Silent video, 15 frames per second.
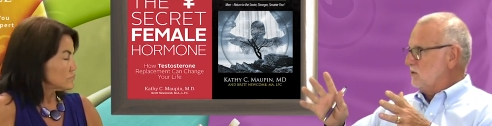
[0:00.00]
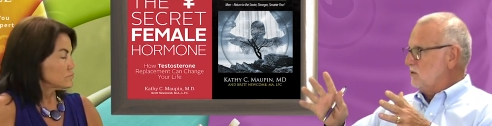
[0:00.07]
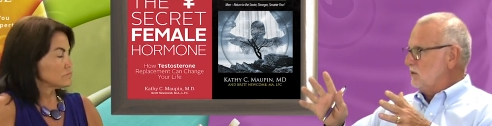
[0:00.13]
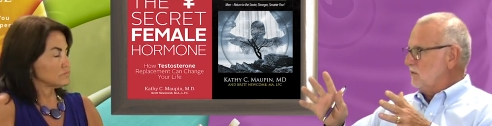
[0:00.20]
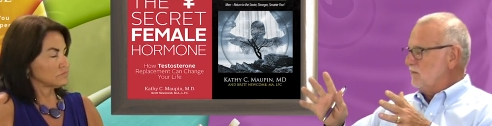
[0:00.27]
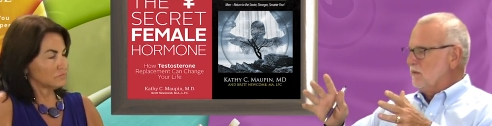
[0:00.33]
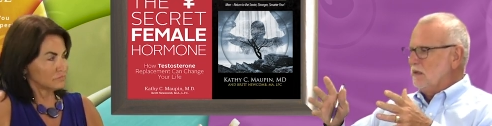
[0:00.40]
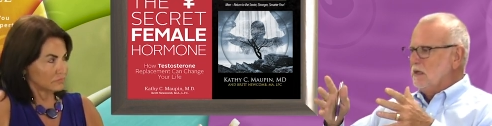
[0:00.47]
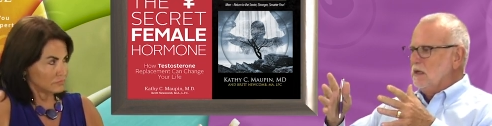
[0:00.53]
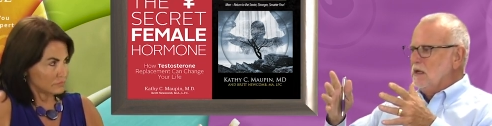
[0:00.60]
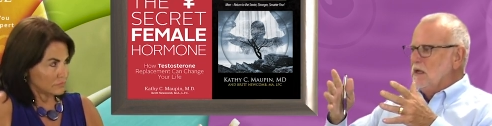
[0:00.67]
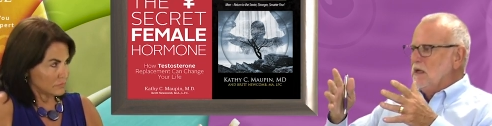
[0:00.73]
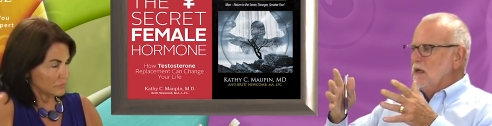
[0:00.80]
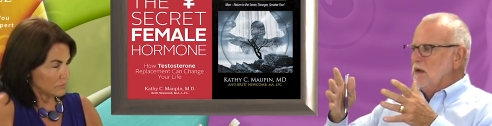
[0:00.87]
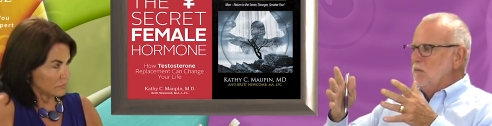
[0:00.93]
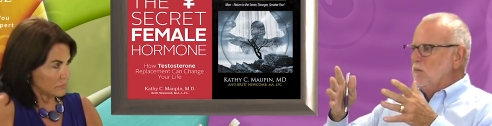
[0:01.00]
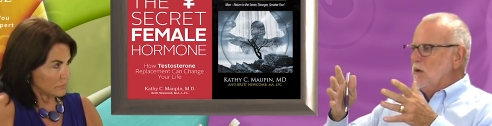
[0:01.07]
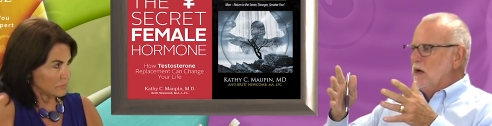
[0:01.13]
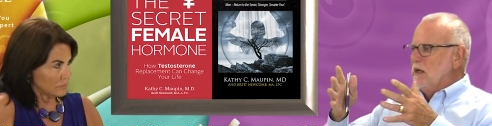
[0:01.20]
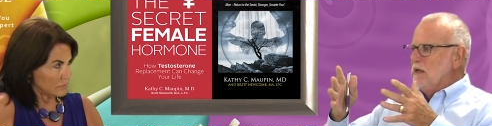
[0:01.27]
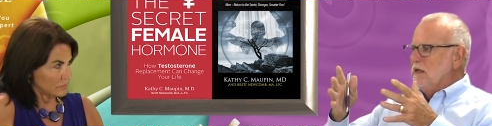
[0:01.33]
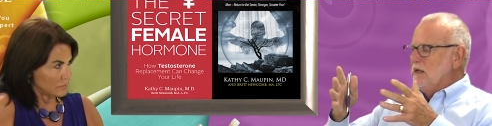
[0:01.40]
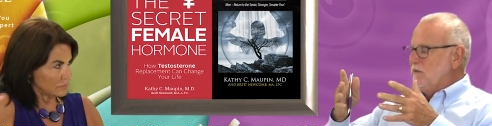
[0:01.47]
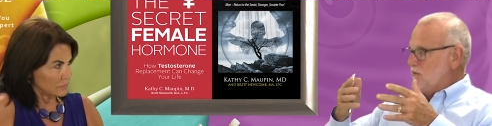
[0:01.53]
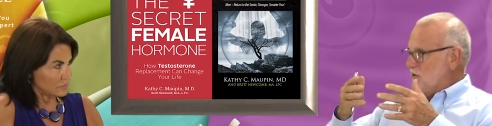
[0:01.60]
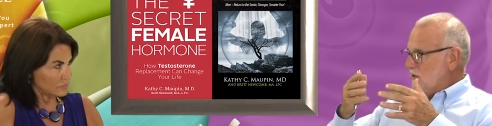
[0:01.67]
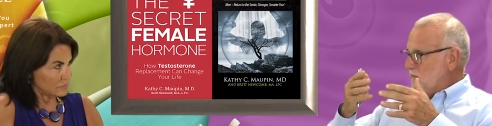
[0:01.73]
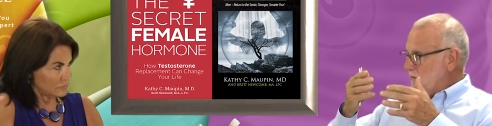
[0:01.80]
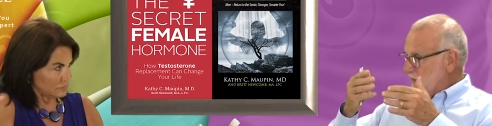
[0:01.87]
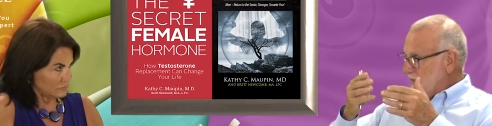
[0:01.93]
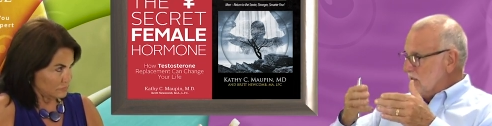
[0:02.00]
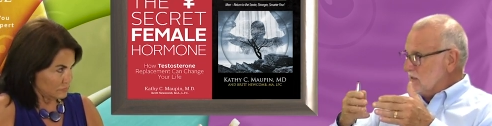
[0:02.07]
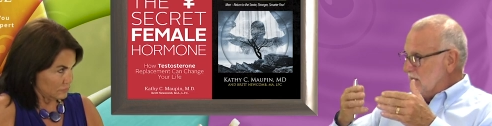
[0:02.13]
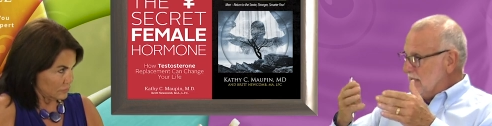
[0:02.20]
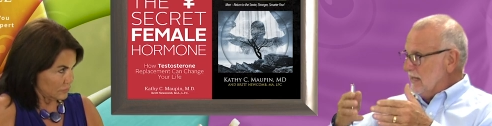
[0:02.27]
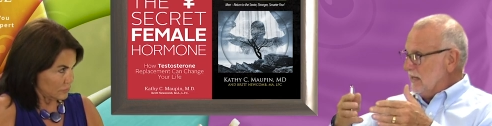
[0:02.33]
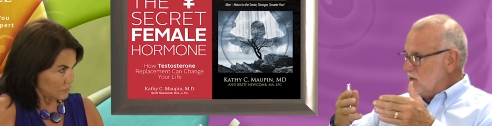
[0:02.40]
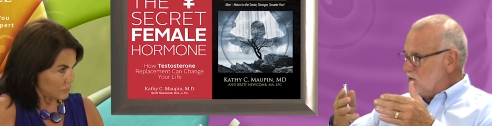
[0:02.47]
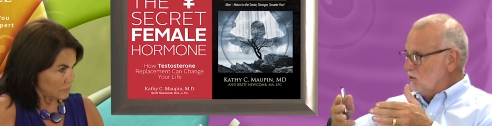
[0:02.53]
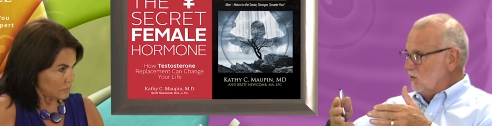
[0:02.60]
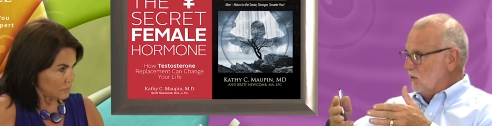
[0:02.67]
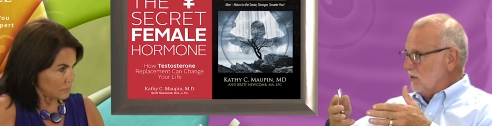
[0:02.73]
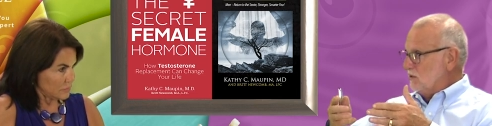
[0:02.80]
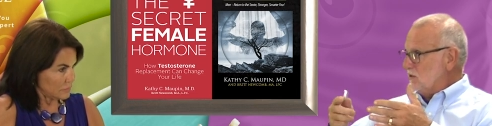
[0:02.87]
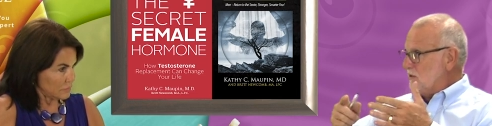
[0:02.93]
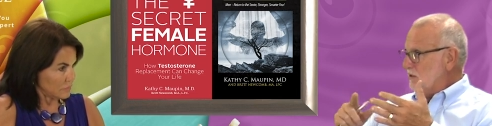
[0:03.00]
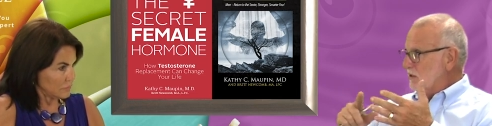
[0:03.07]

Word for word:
Speaker 1: issue. Mm-hmm. But if she makes that choice,